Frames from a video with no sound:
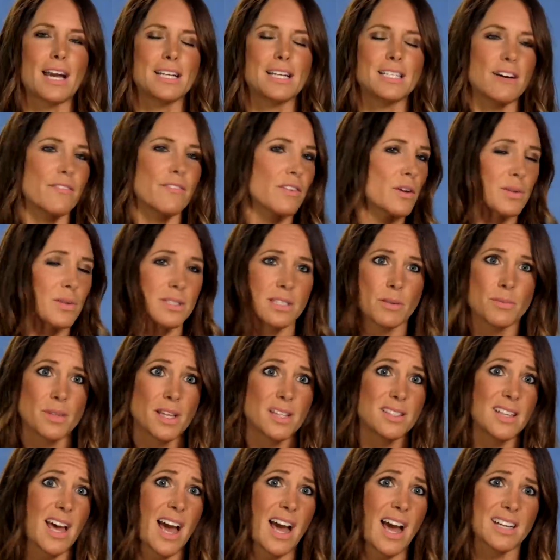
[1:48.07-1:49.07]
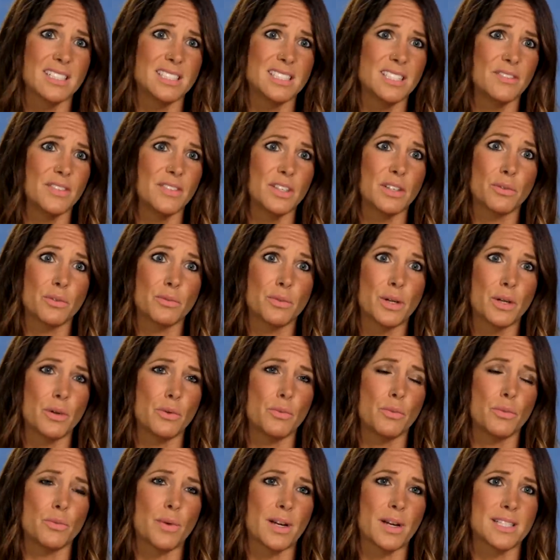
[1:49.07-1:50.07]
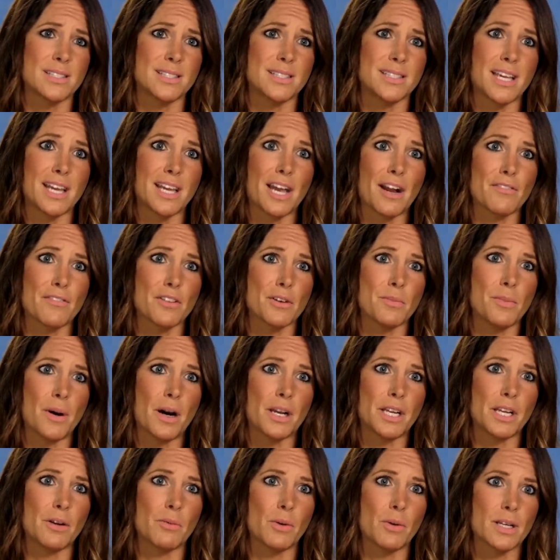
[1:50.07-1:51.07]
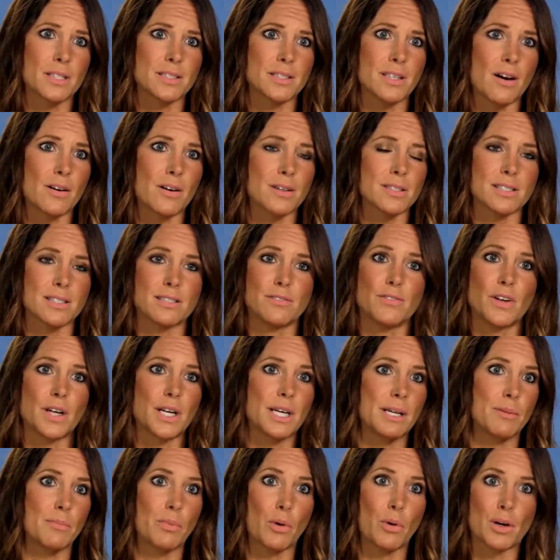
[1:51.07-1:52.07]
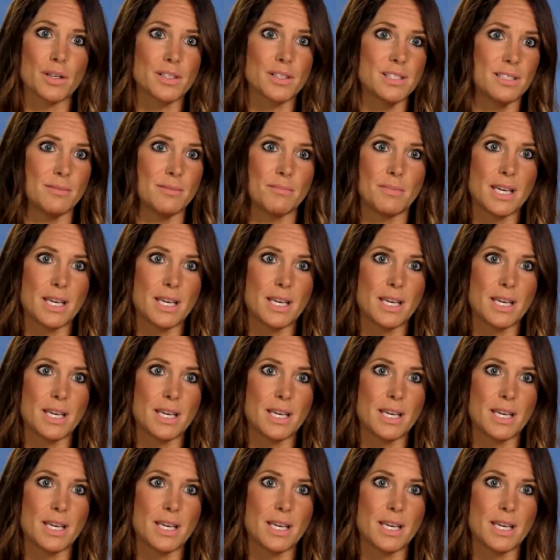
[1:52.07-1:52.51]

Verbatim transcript: I definitely want someone that's active and who, who likes to take care of their body and works out because that's very important to